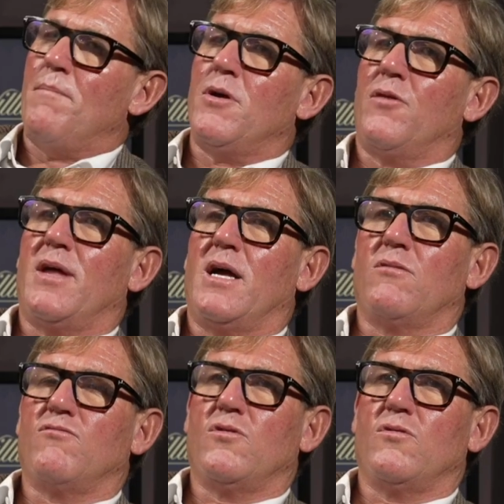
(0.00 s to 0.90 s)
beyond that,
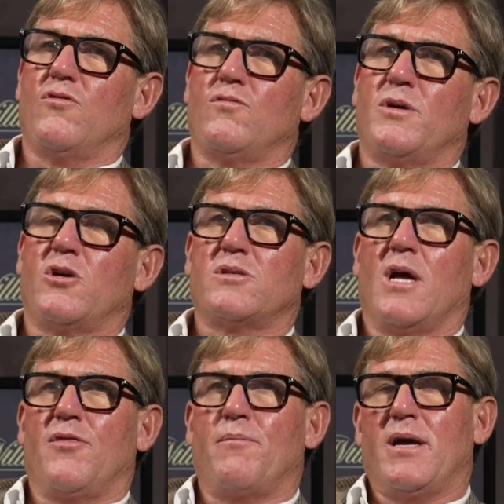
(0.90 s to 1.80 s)
Ruud, because
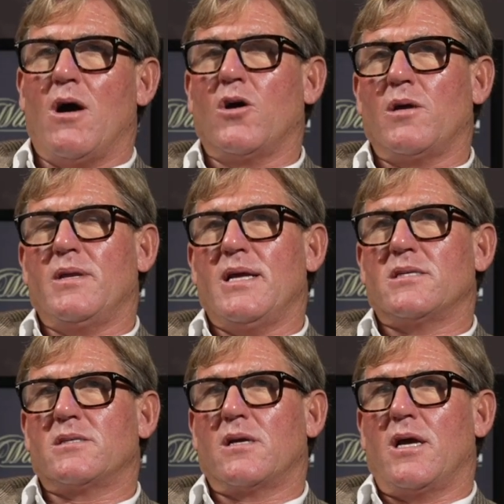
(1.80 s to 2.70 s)
the big argument is, and